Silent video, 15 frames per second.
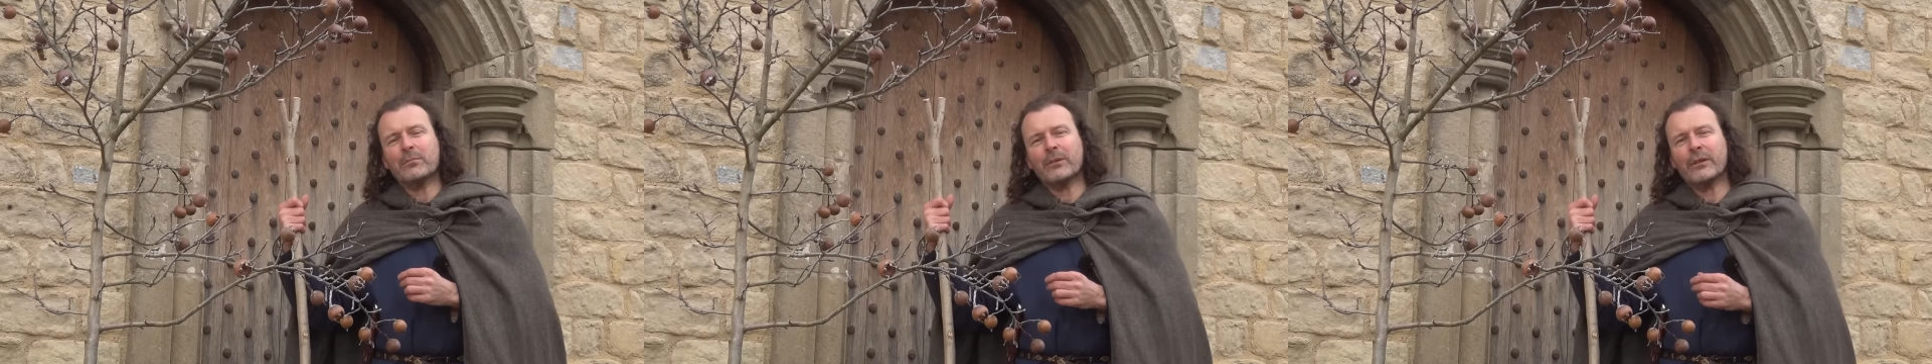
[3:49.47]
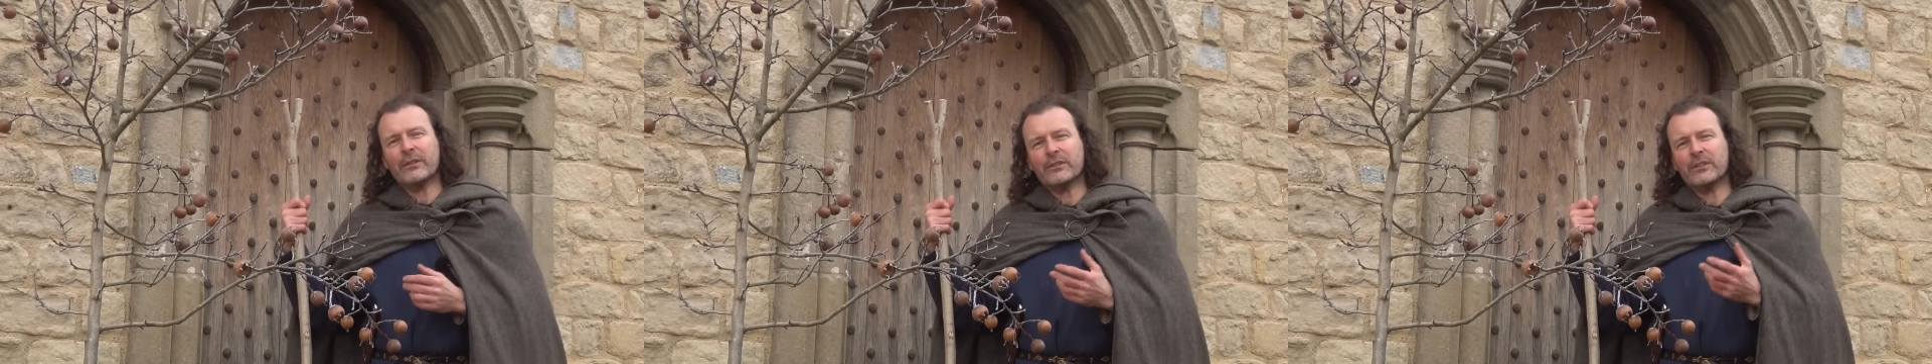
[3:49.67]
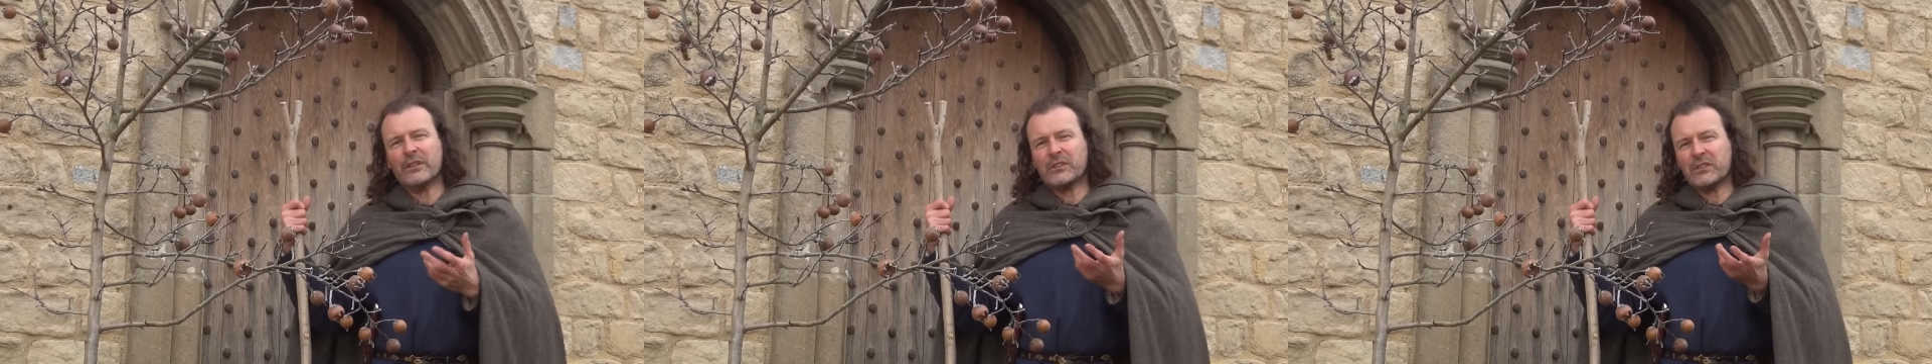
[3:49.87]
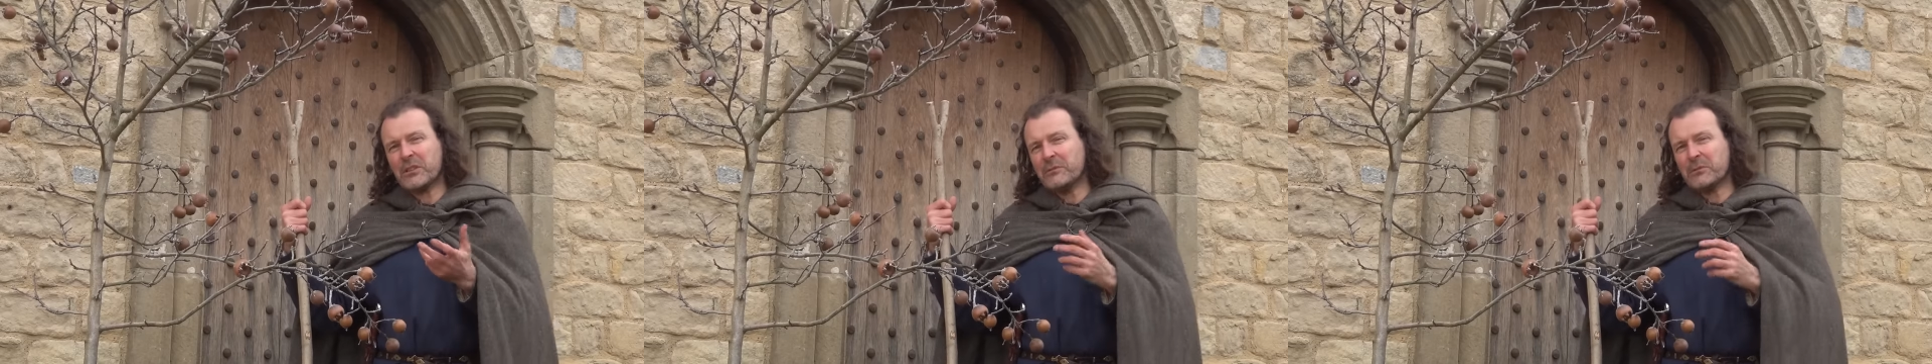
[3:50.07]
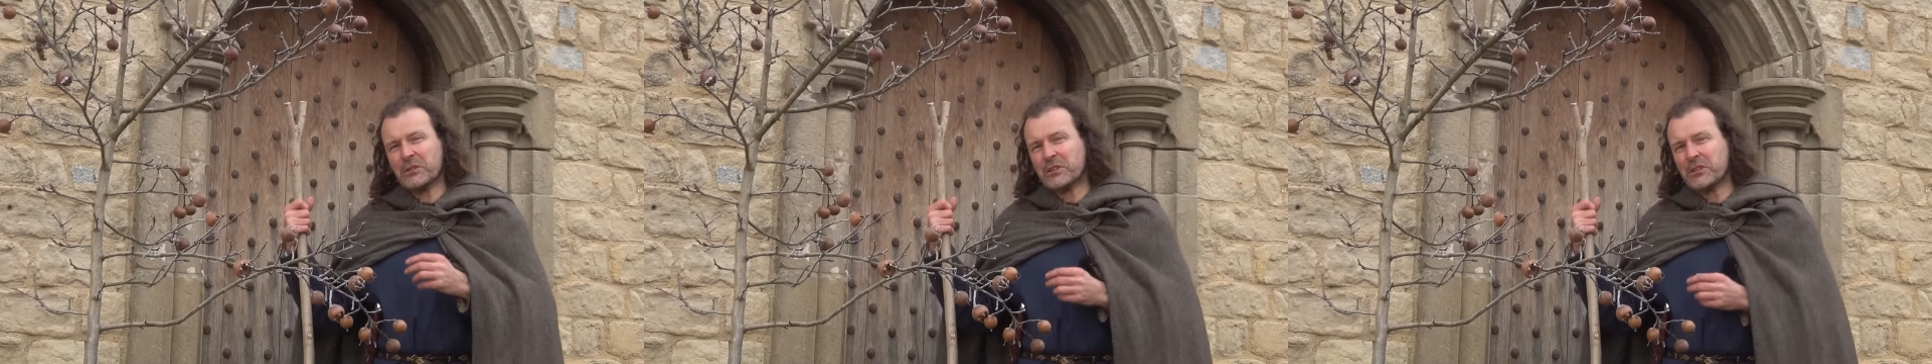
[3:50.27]
process
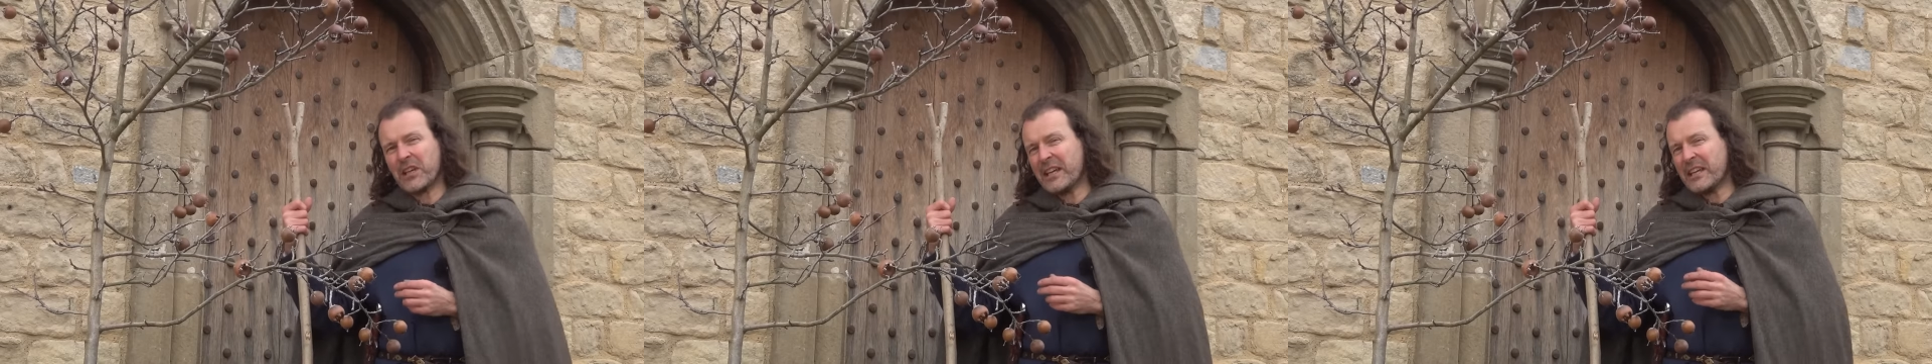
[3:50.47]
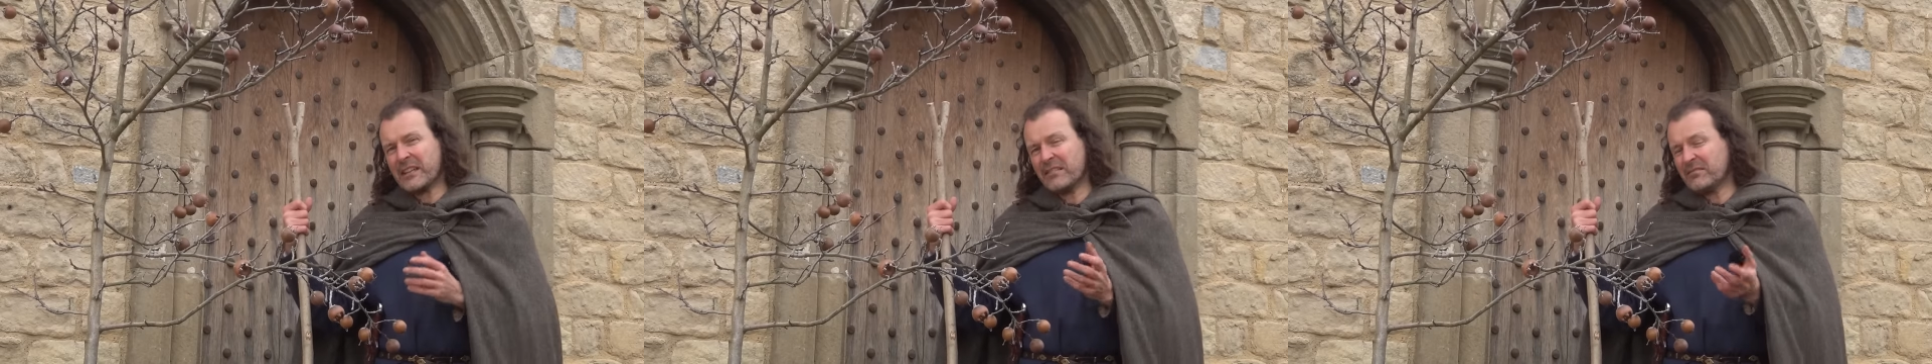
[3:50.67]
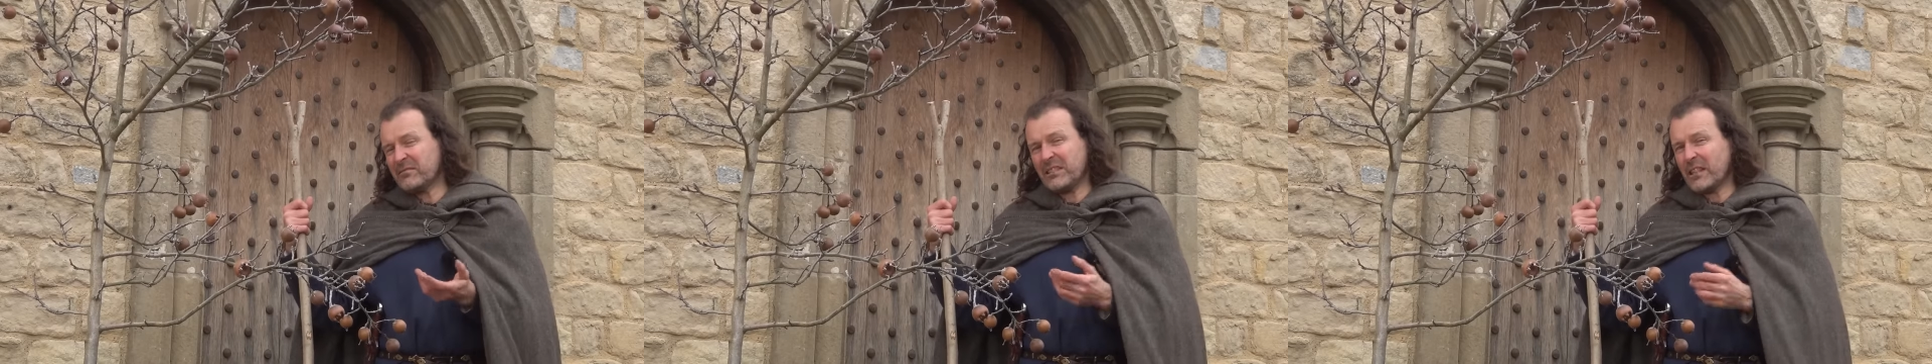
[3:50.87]
seems to take a